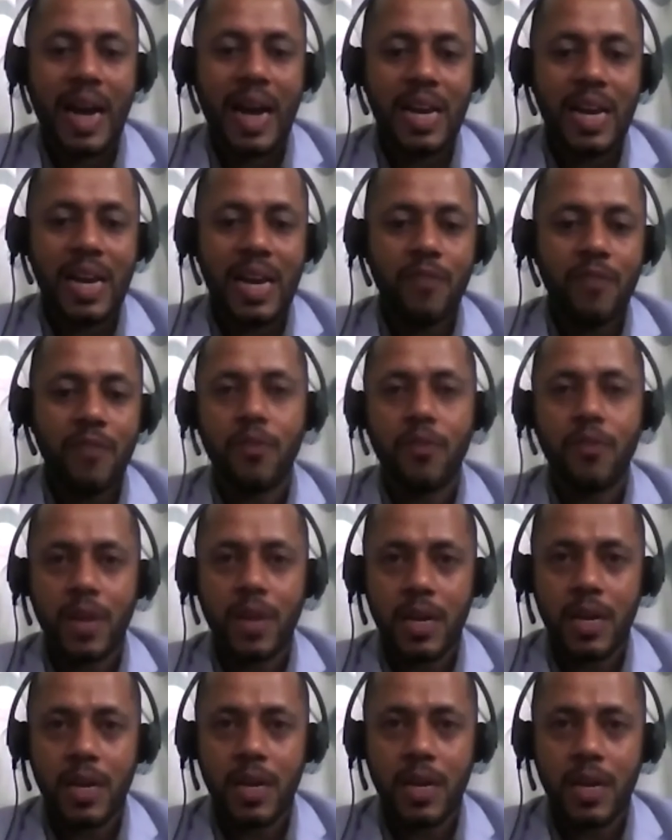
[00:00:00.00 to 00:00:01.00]
kindly feel
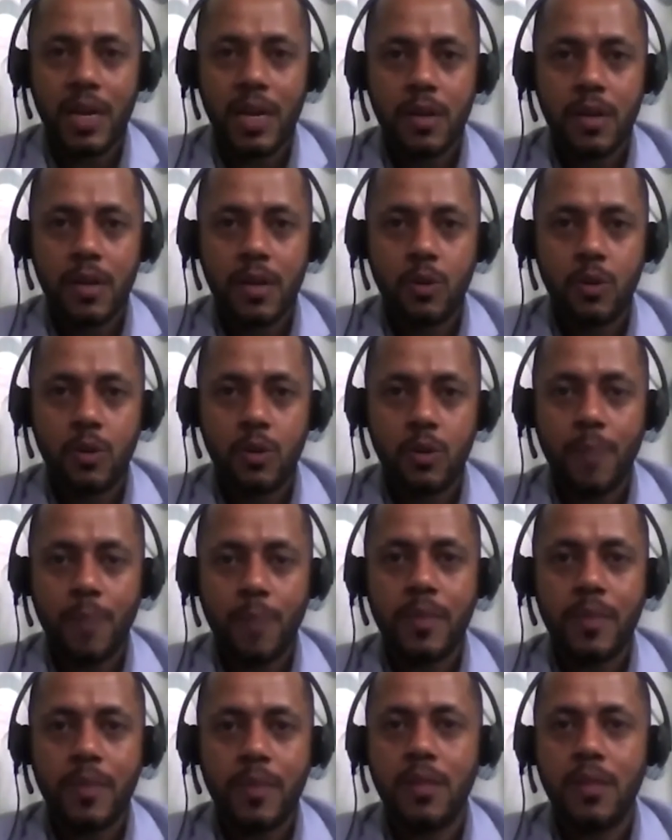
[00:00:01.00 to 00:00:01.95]
free to drop